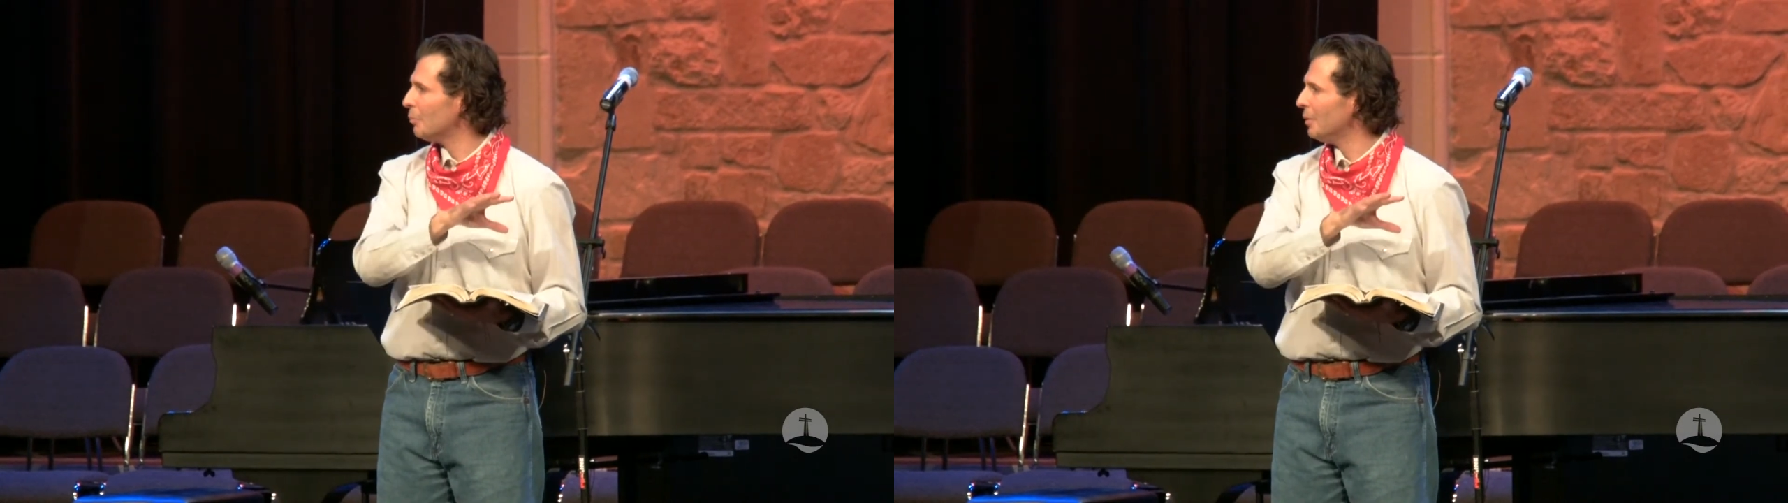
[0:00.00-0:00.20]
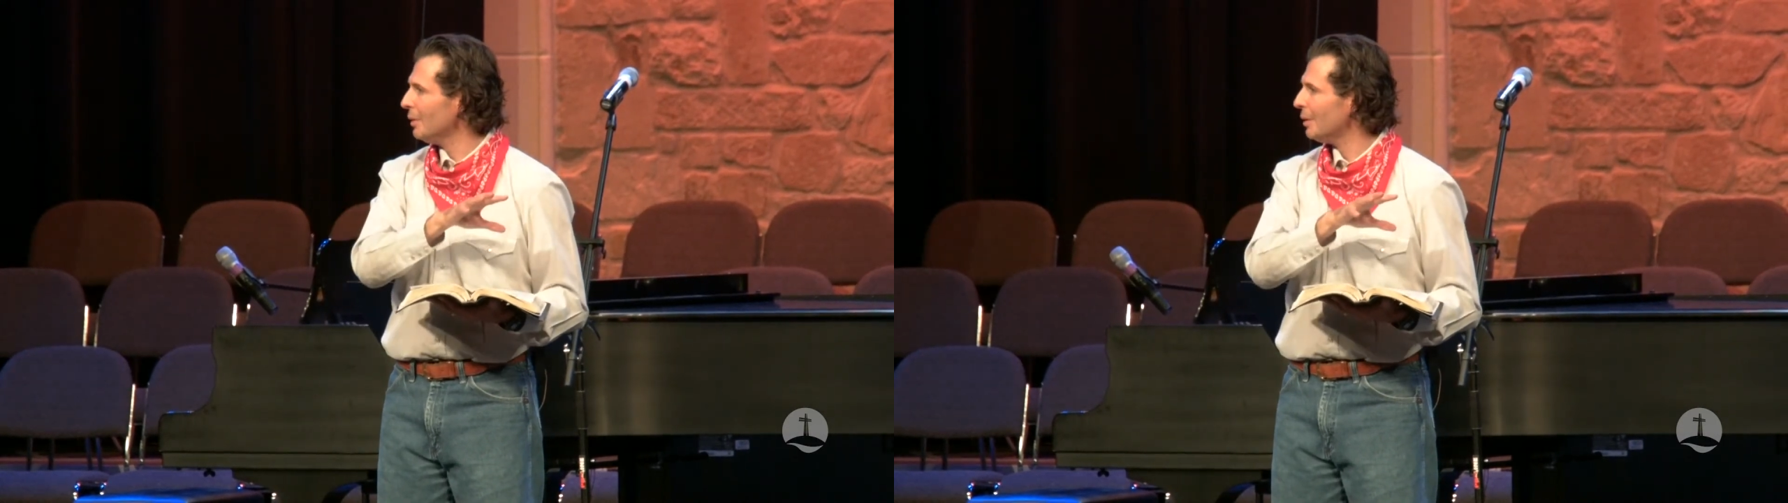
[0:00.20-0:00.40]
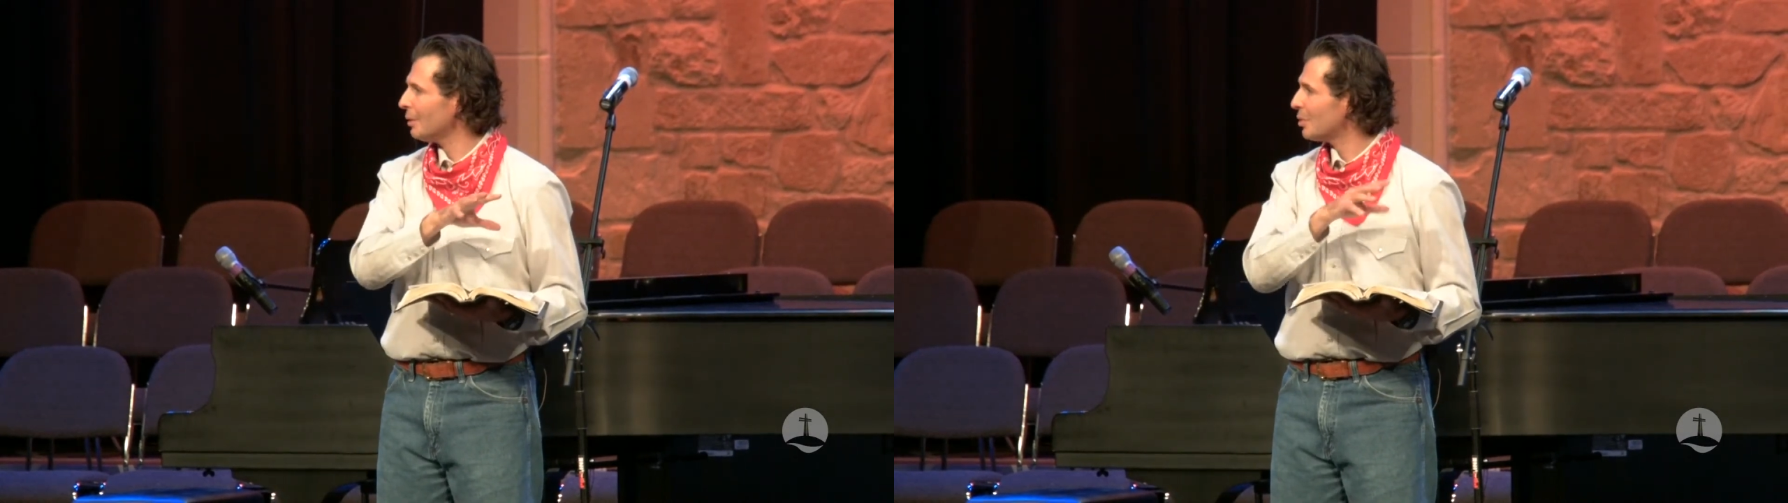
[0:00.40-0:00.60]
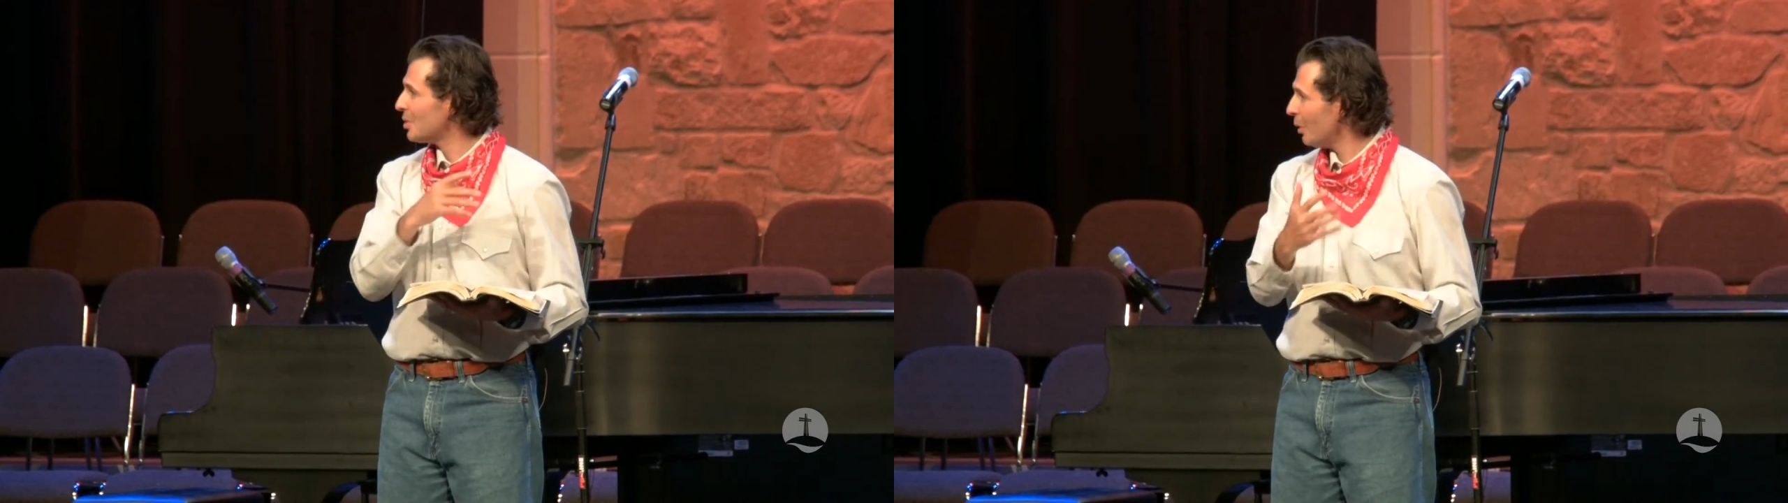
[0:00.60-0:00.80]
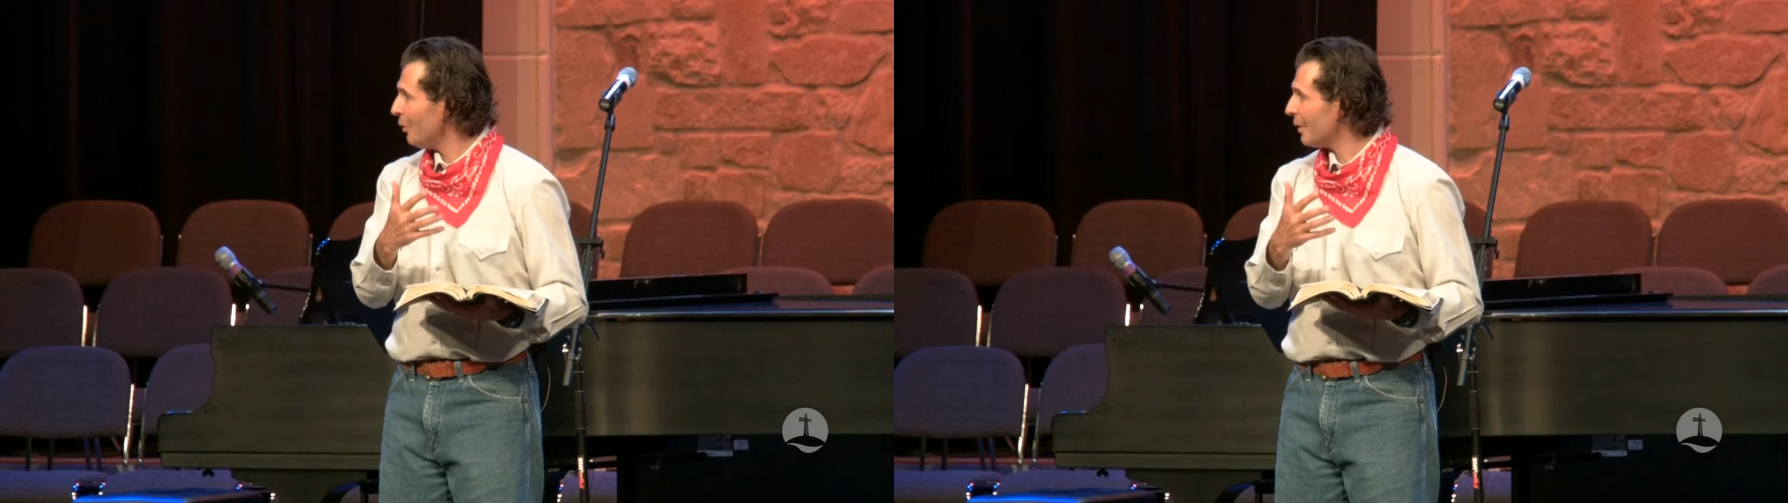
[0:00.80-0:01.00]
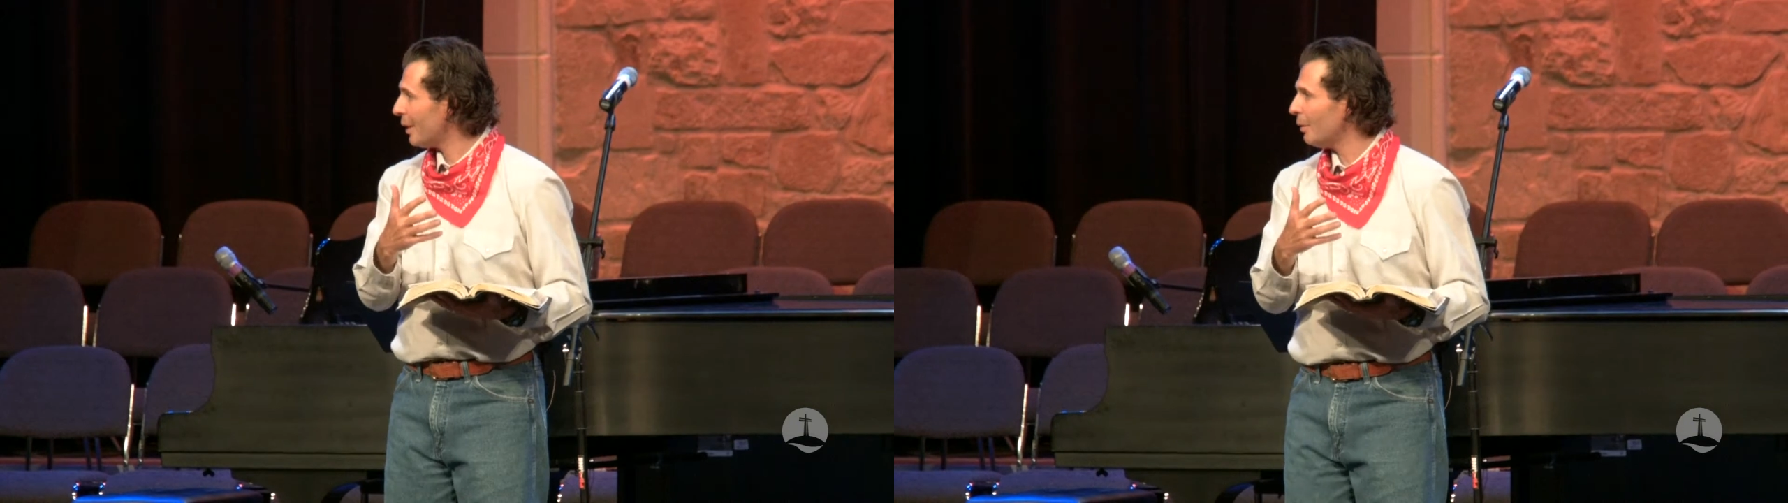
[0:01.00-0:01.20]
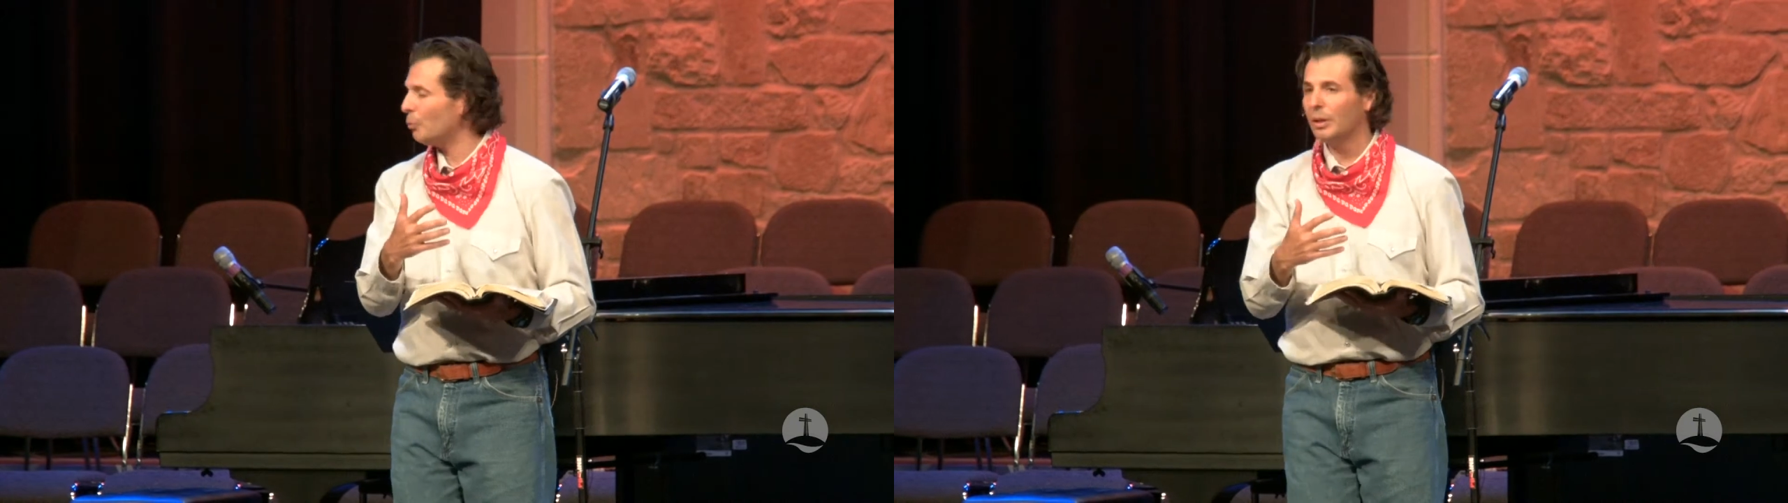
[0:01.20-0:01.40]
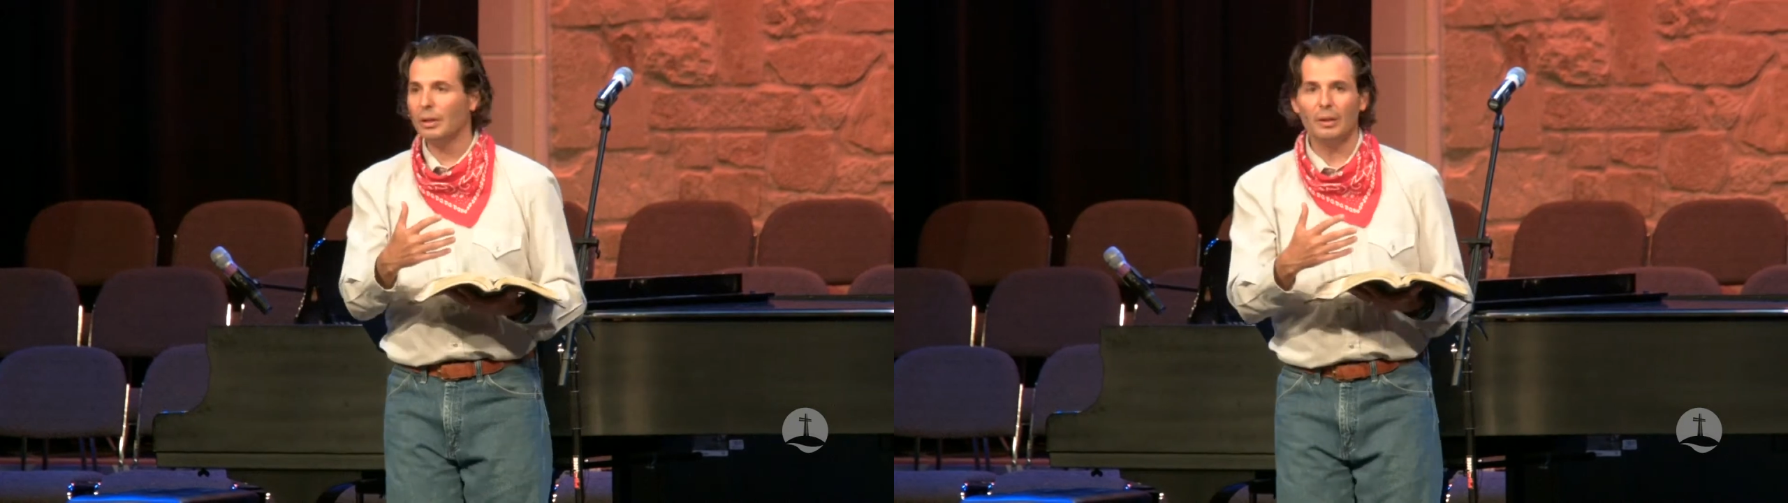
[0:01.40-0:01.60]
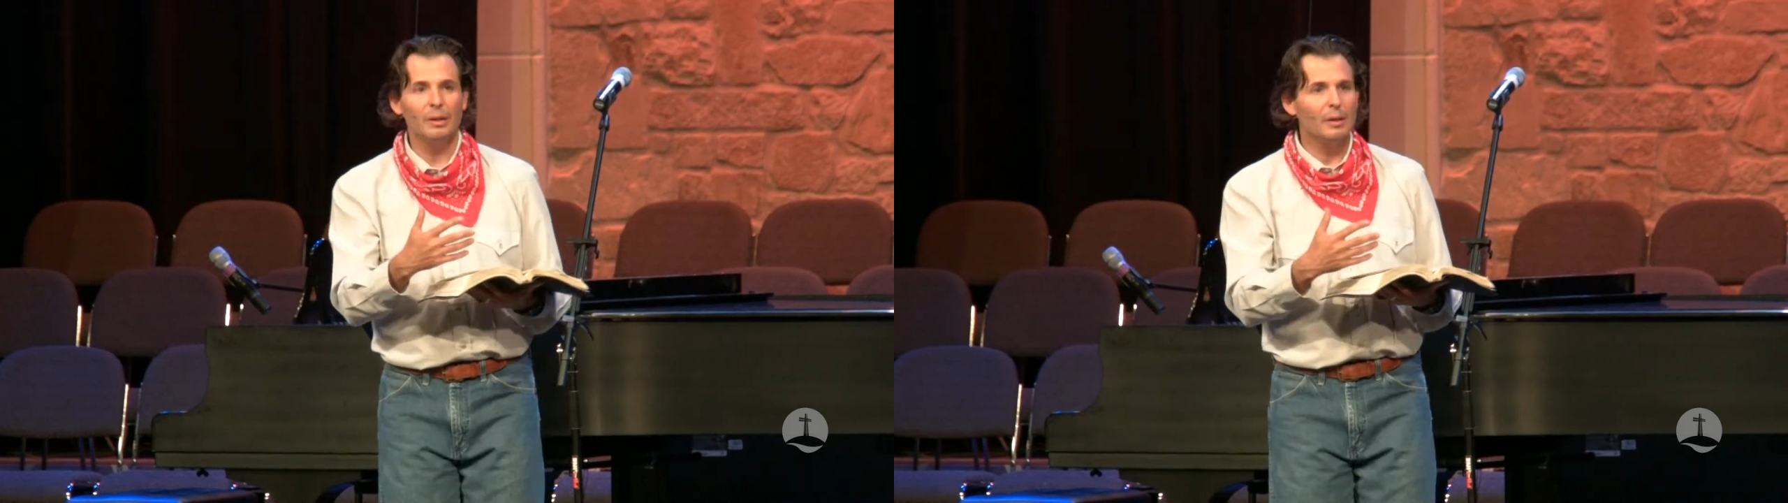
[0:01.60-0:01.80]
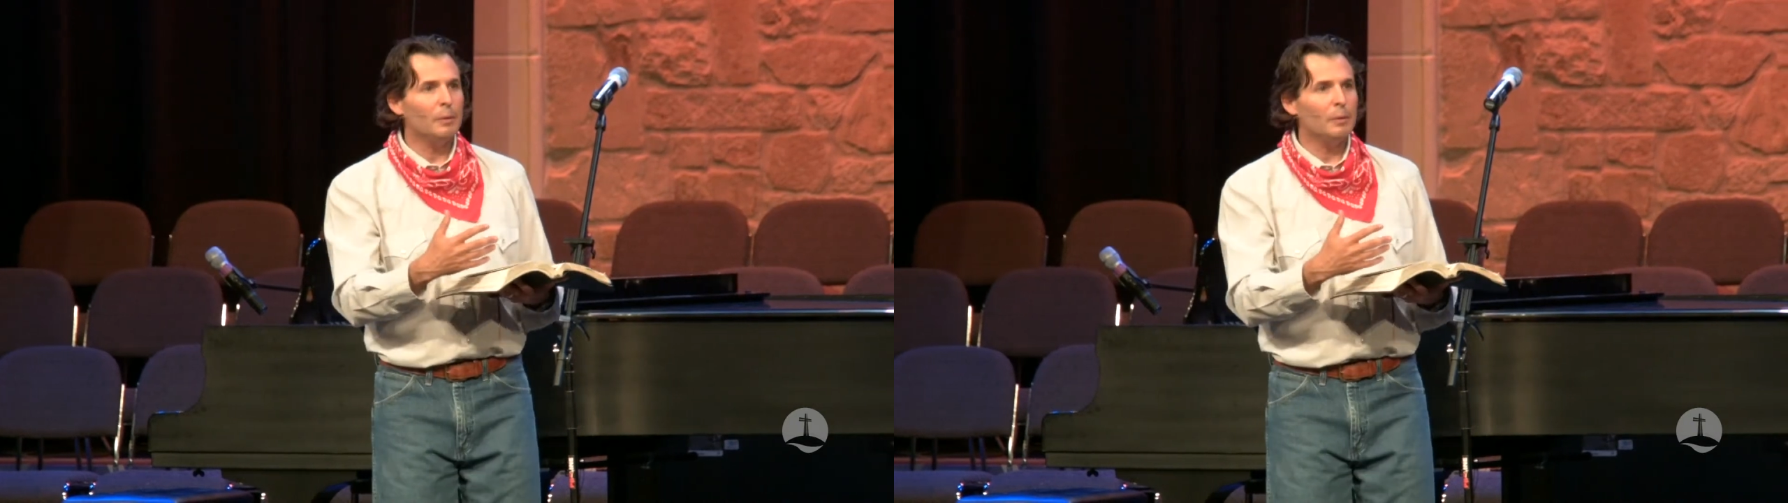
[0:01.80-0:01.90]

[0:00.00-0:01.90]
building so that we can